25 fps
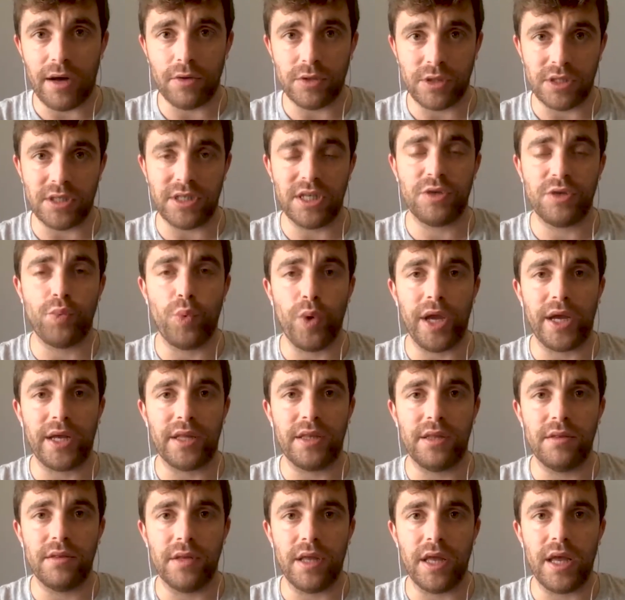So this week,
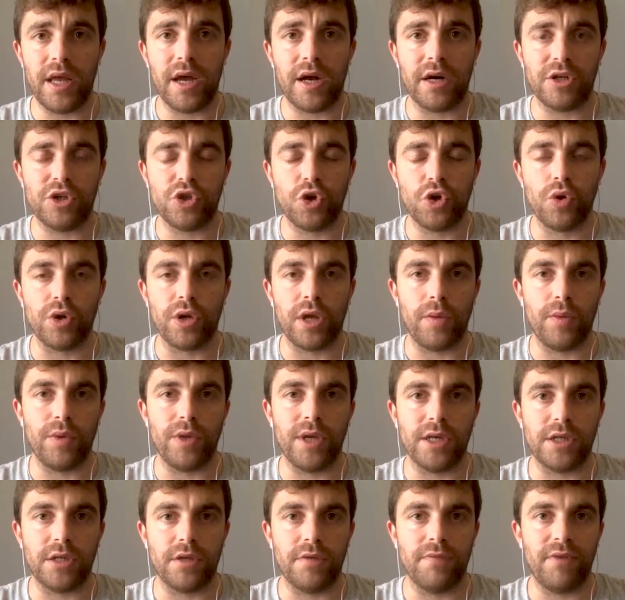they are talking with
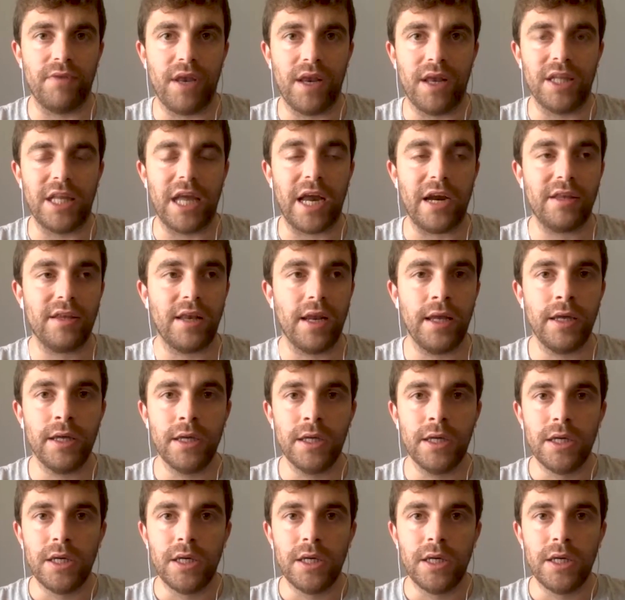Aston Villa directly.